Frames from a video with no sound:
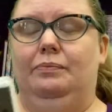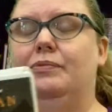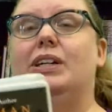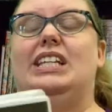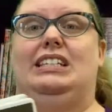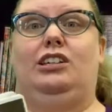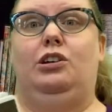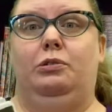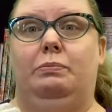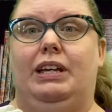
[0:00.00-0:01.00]
Well,
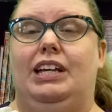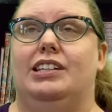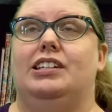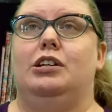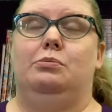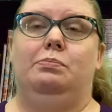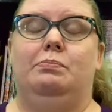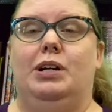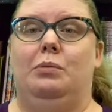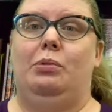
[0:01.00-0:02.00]
excuse me, it's an
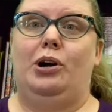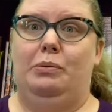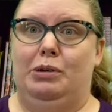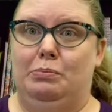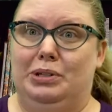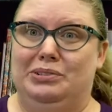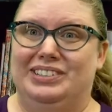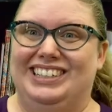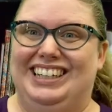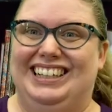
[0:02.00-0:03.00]
apartment
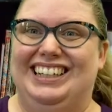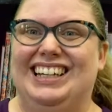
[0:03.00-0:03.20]
building.